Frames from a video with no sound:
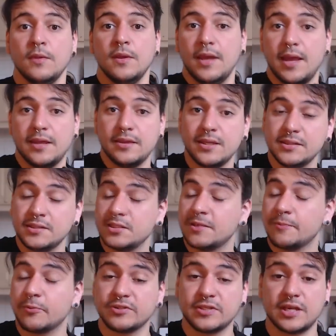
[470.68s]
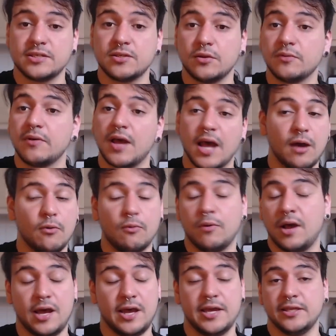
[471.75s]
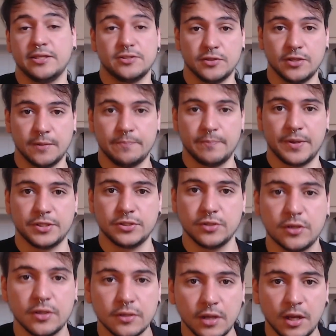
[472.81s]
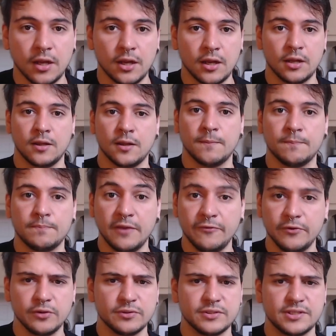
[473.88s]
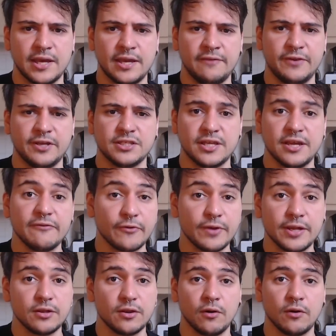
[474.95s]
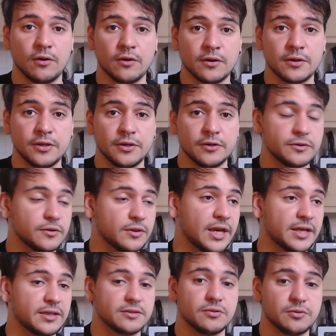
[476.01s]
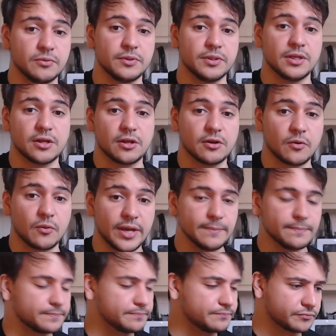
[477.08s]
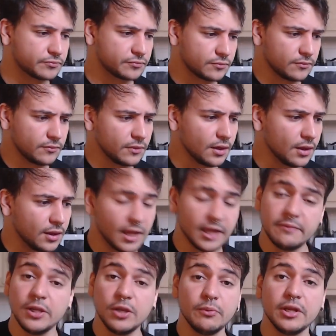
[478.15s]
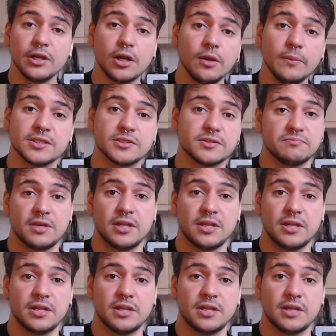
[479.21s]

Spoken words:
And this is the process of how I tune up my guitar. If you do anything different or you would like it to do it in another way, let me know in the comments and